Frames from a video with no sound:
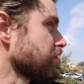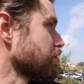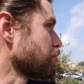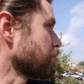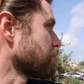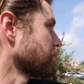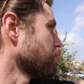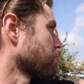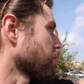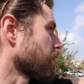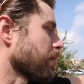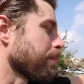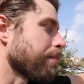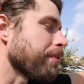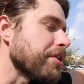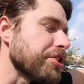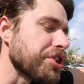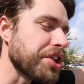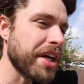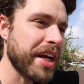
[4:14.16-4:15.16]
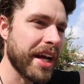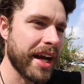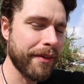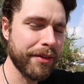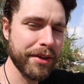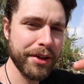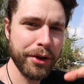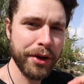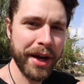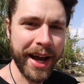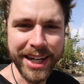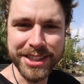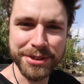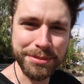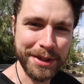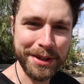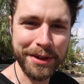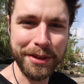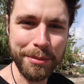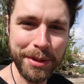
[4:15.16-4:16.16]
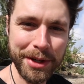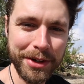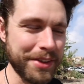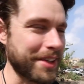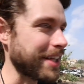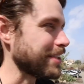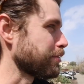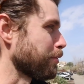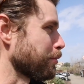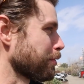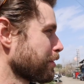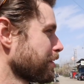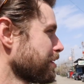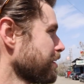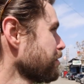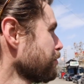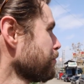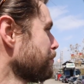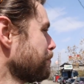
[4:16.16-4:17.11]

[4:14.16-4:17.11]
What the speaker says: You want to appreciate every little aspect of the meal, and that's what we're going to do.